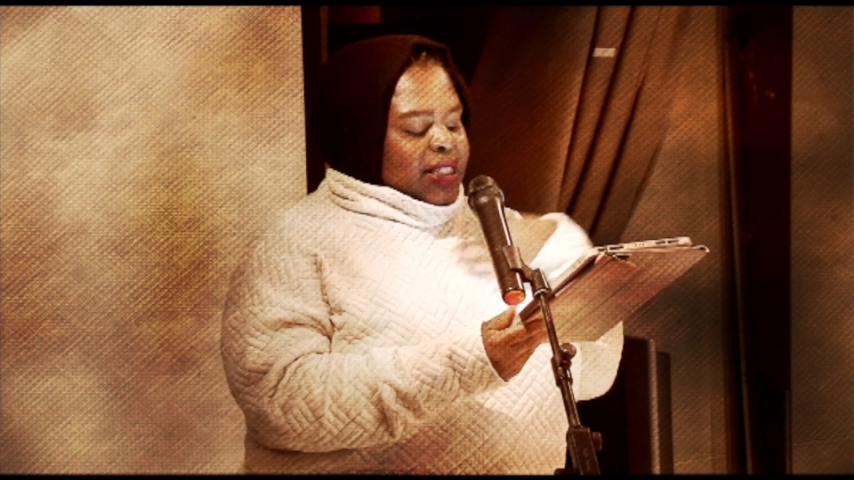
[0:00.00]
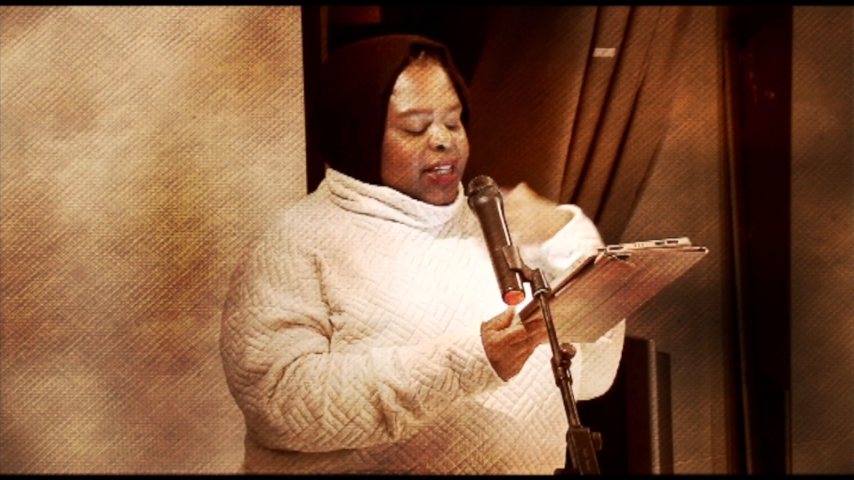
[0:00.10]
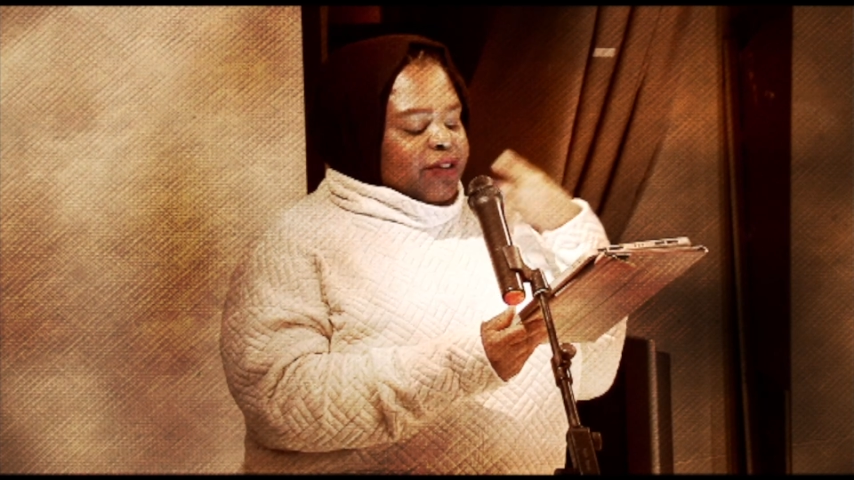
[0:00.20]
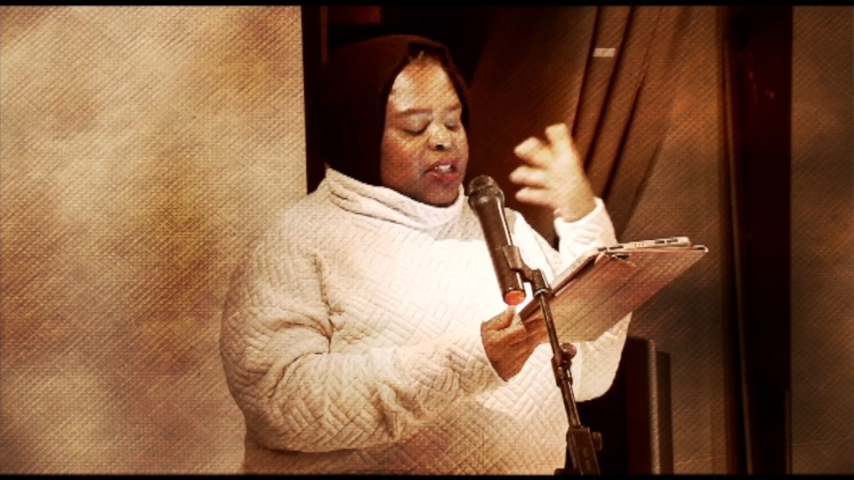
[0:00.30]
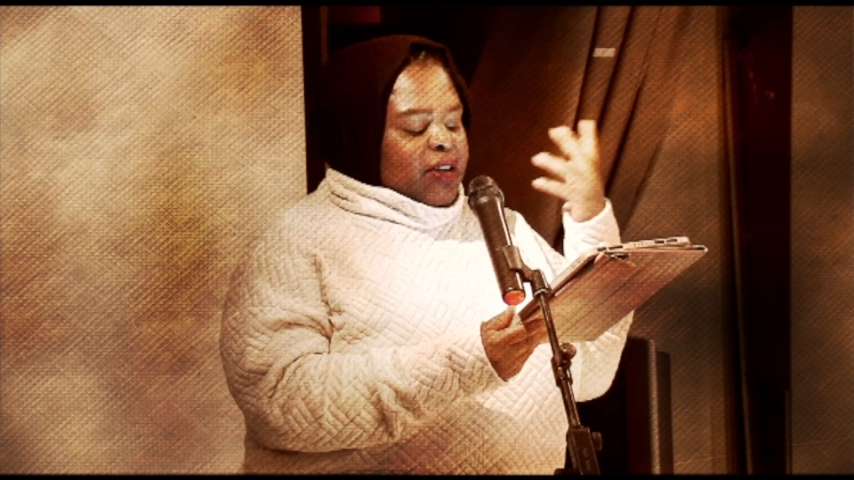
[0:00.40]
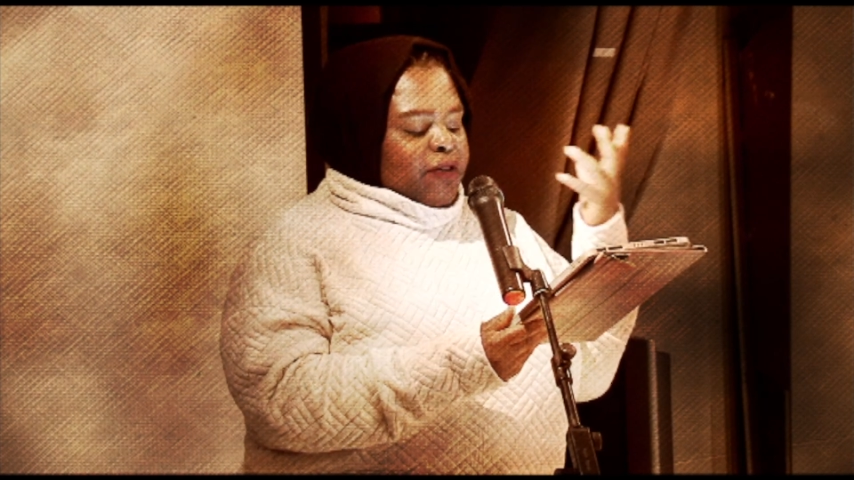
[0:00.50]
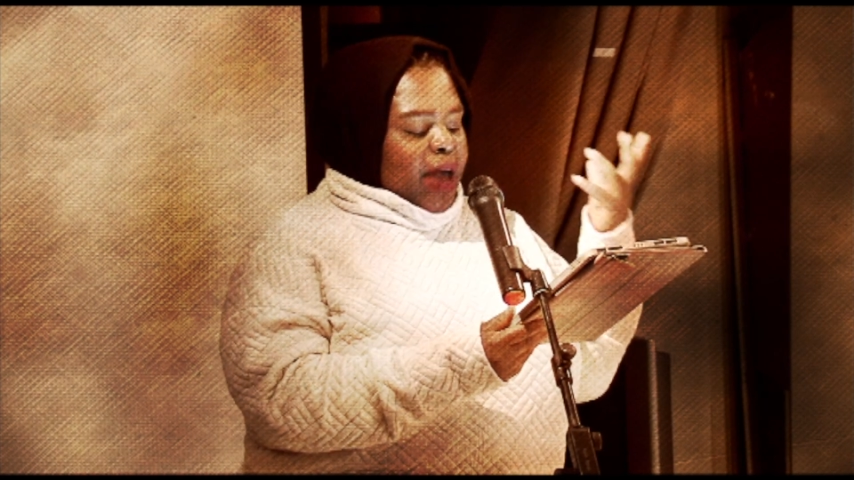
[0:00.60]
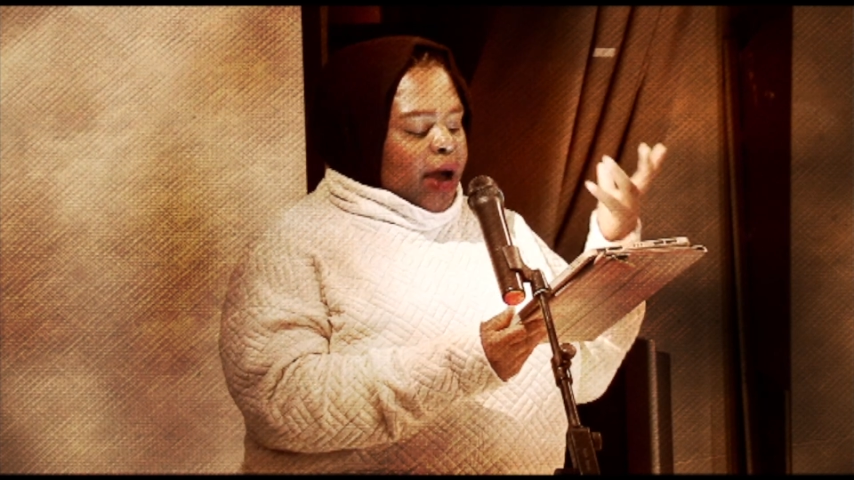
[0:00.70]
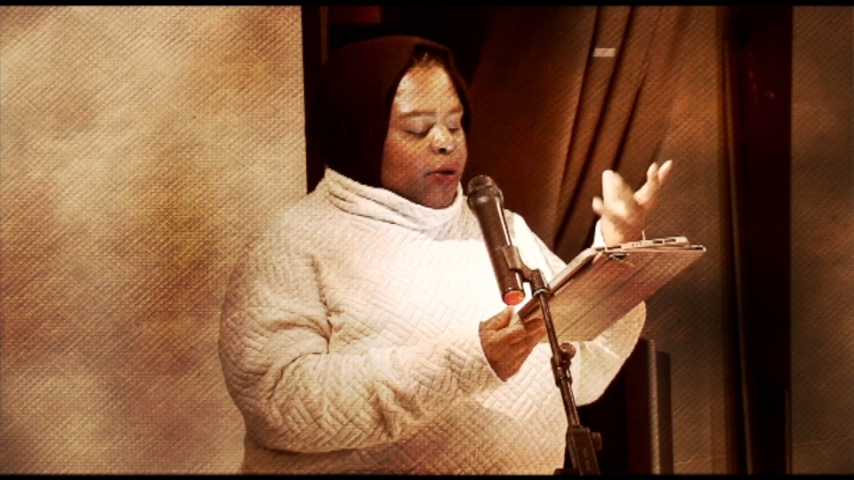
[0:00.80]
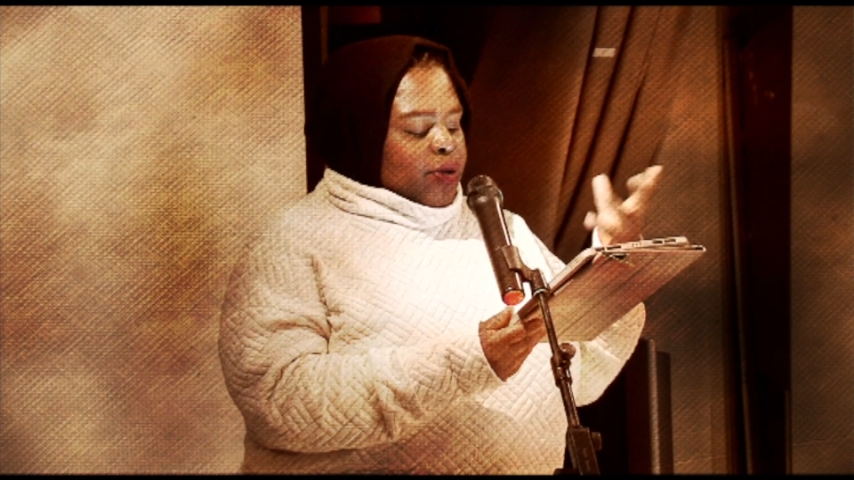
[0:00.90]
lifting the
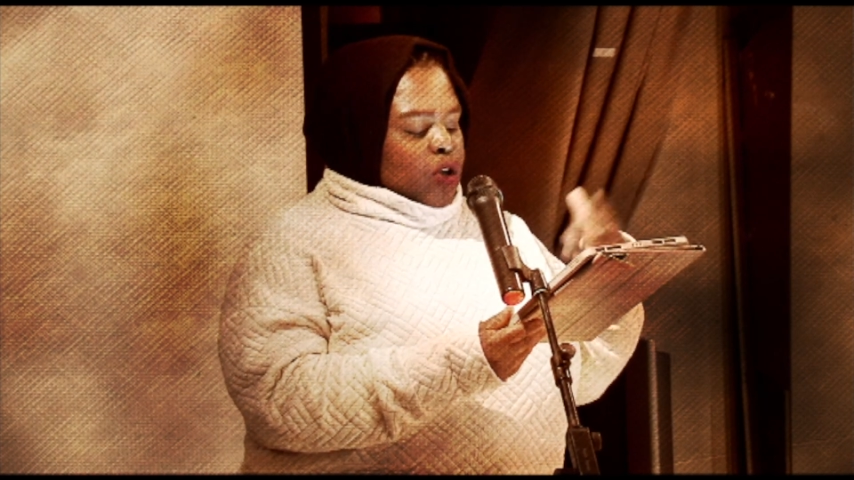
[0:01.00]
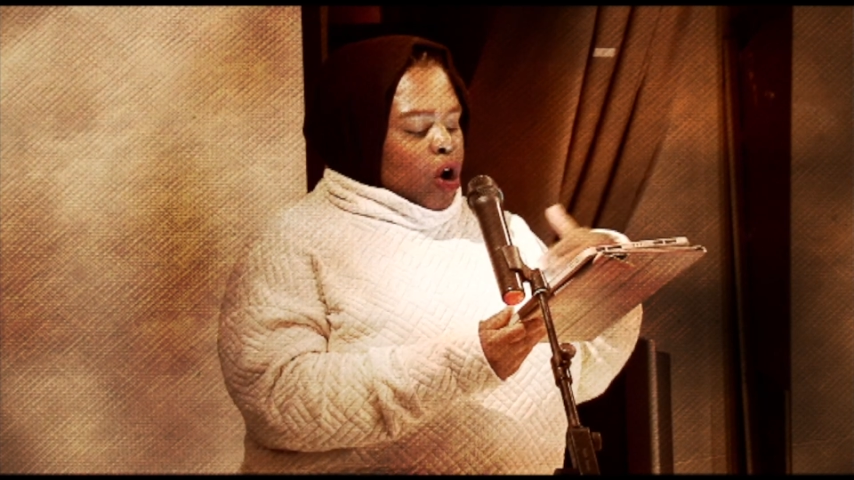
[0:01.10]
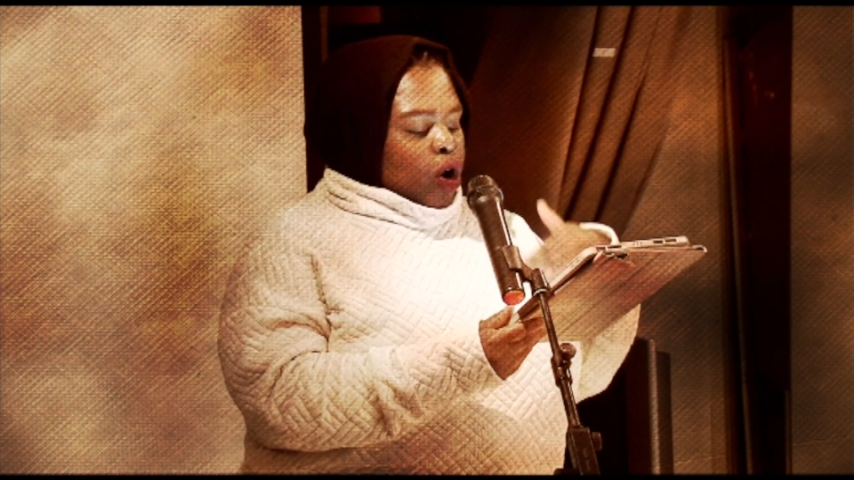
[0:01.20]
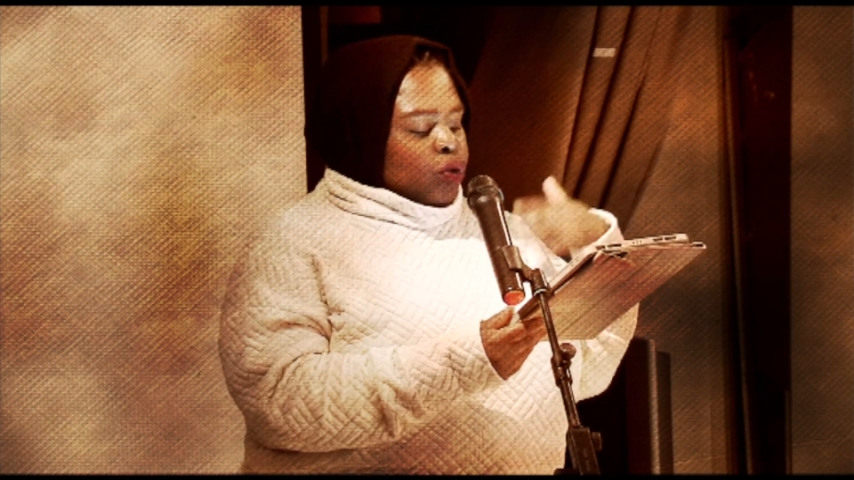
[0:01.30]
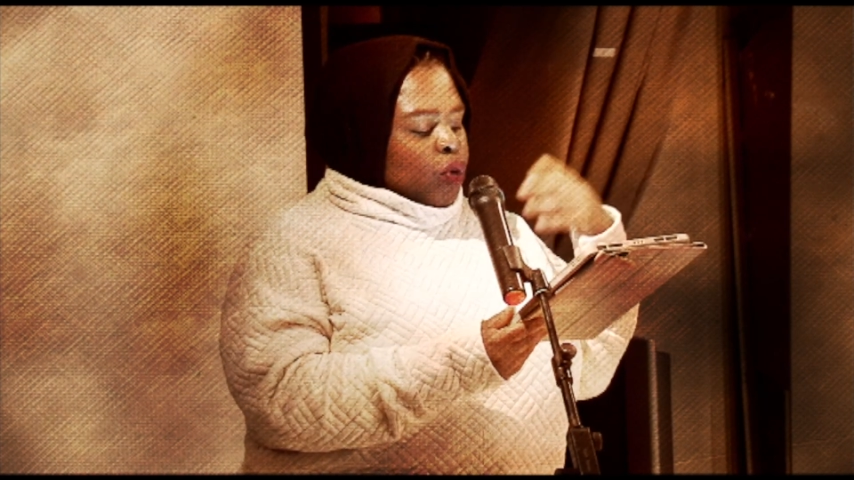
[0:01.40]
veils on